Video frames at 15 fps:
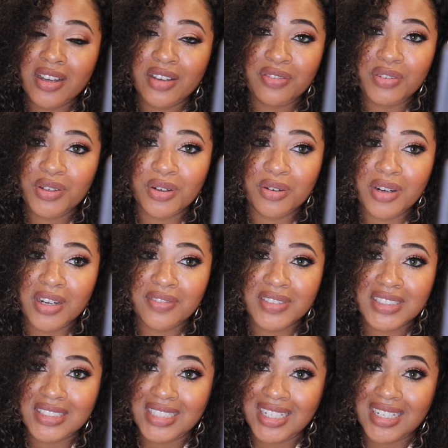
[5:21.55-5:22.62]
If you don't have a
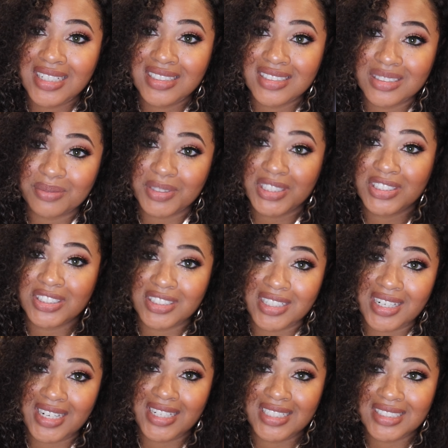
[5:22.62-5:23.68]
stand, just make sure your
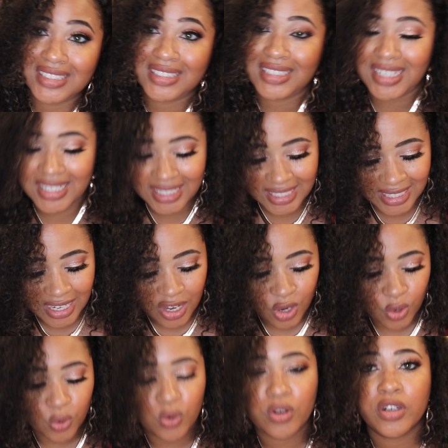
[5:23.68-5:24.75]
hand is steady,
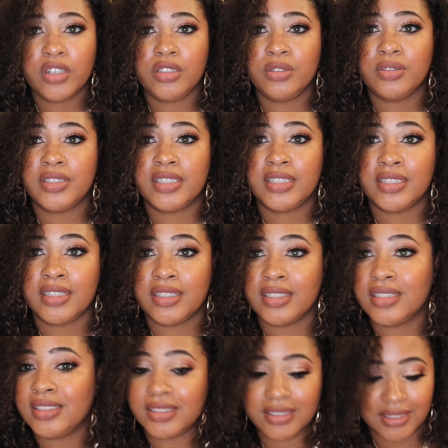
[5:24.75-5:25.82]
or you can
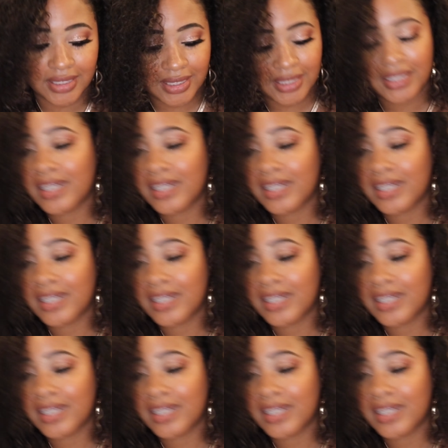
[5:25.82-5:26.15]
set it